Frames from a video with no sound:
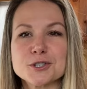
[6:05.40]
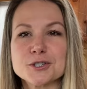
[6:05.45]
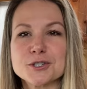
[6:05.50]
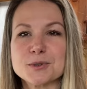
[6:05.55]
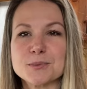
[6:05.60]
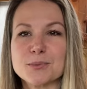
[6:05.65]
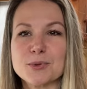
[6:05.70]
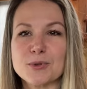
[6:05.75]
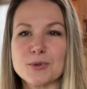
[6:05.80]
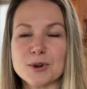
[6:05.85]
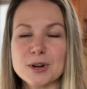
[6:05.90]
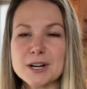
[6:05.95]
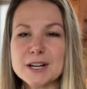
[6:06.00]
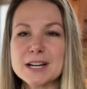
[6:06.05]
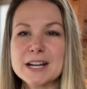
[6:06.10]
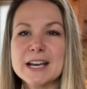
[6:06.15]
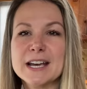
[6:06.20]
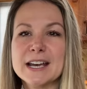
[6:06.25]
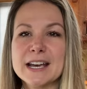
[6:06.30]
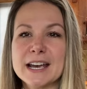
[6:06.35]

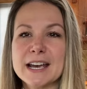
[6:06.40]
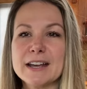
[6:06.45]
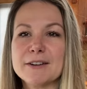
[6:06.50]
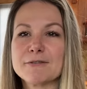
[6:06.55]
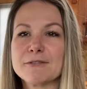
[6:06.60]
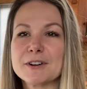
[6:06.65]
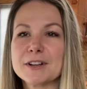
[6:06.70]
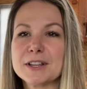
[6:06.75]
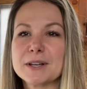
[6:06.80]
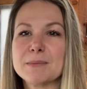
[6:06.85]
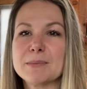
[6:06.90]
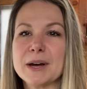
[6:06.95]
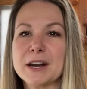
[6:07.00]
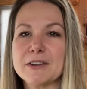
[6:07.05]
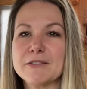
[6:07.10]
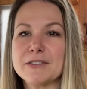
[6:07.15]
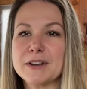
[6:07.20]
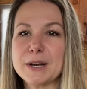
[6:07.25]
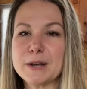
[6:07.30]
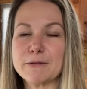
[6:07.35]
support and really
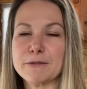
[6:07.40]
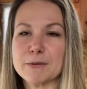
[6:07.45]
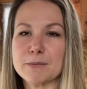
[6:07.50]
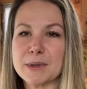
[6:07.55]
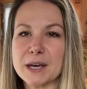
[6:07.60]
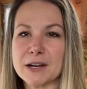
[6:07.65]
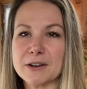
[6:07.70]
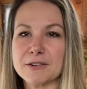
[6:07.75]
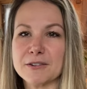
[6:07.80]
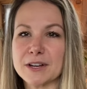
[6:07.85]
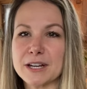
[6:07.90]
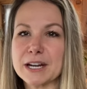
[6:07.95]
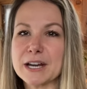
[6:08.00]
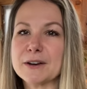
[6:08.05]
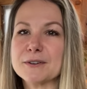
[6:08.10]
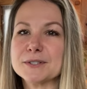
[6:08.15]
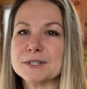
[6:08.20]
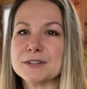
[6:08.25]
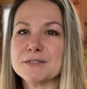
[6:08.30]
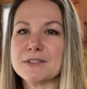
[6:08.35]
benefiting from that
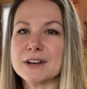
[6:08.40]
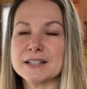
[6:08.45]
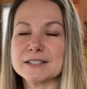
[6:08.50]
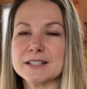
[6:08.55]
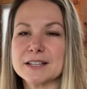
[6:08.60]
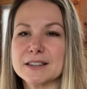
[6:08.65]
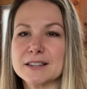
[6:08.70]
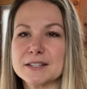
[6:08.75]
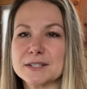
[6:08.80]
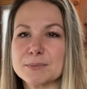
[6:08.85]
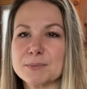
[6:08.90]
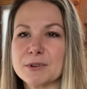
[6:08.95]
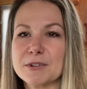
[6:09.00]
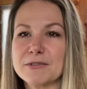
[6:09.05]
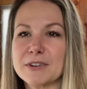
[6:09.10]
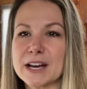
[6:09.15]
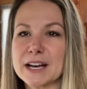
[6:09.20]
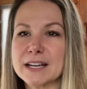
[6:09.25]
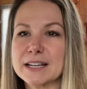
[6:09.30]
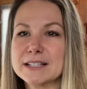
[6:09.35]
greenhouse effect that this
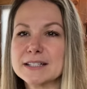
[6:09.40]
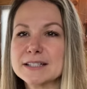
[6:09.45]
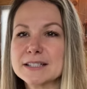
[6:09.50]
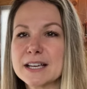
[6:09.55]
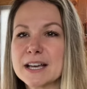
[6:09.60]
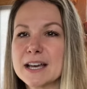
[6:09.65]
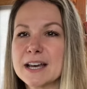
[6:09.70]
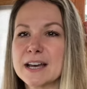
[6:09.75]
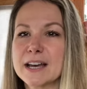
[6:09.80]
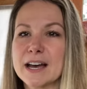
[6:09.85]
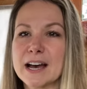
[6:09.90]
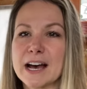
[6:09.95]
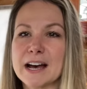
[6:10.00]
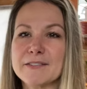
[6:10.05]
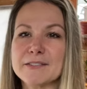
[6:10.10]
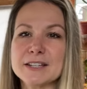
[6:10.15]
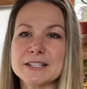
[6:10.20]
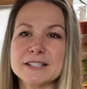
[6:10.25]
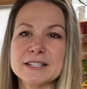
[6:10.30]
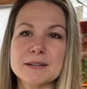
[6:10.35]
provides.
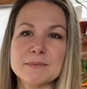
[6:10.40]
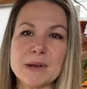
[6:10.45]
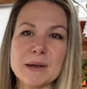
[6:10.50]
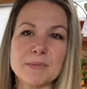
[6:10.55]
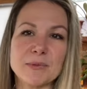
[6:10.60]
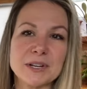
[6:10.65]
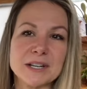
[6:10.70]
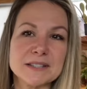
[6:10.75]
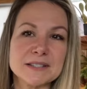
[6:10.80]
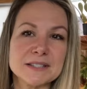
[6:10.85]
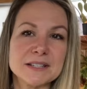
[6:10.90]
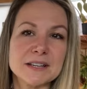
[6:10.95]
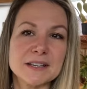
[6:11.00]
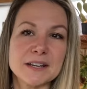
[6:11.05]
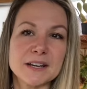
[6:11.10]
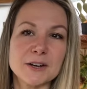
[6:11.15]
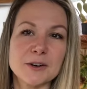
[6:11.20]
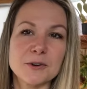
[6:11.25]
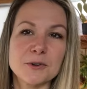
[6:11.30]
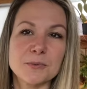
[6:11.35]
Obviously my plants can
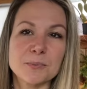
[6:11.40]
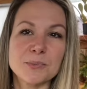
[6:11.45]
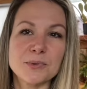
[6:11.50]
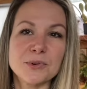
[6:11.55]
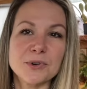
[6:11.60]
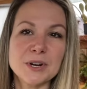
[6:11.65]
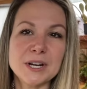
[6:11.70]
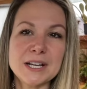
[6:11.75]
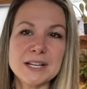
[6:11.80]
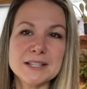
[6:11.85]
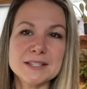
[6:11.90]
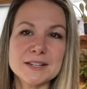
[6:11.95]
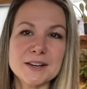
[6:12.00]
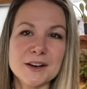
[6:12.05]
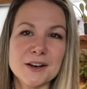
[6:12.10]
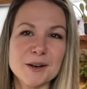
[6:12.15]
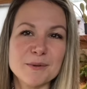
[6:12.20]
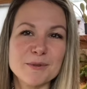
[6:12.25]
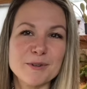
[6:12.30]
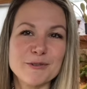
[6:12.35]
get pretty
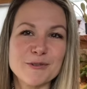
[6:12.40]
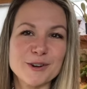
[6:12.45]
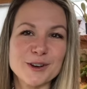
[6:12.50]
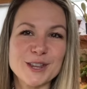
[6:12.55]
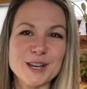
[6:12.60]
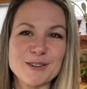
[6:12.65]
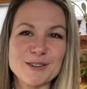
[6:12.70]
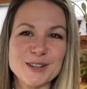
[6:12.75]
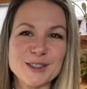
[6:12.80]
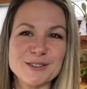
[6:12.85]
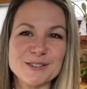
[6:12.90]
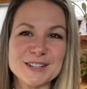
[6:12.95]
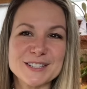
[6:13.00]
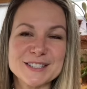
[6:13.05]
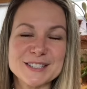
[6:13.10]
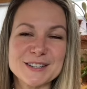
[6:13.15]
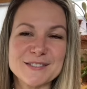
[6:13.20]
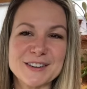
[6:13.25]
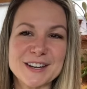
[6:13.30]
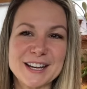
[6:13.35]
tall before they run the
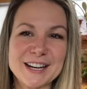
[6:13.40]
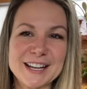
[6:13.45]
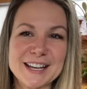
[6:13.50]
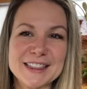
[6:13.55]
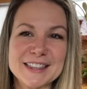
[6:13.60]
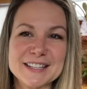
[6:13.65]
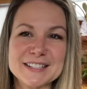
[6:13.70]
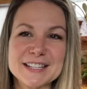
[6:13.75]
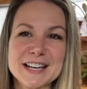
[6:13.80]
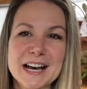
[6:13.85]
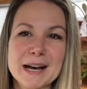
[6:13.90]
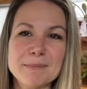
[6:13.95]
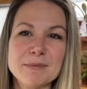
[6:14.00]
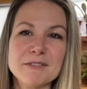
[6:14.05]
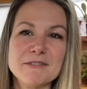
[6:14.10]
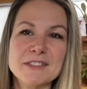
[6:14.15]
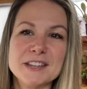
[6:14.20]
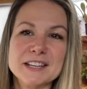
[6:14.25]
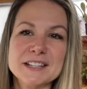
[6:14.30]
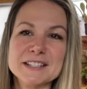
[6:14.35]
risk of hitting the top
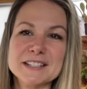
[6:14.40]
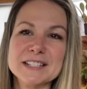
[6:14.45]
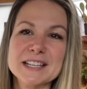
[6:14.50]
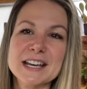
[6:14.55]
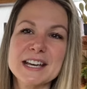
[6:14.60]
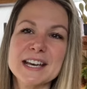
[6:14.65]
of this.